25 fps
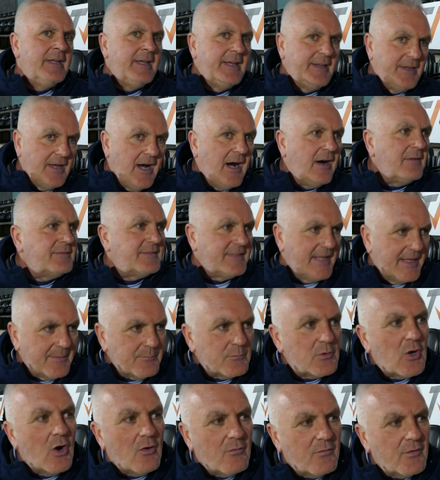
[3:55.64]
And at half
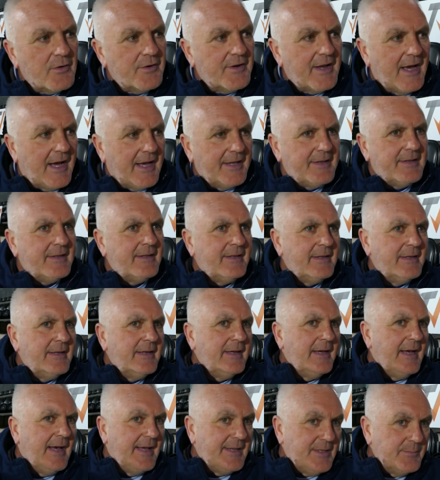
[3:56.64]
time covered that.
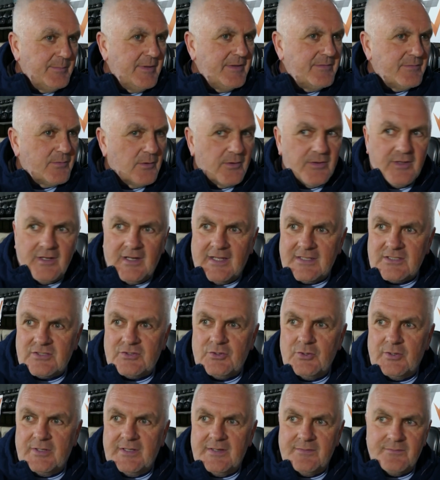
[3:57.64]
And to be fair, the lads
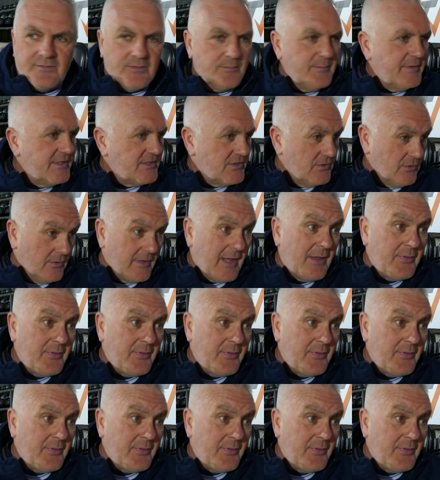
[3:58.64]
took the information on.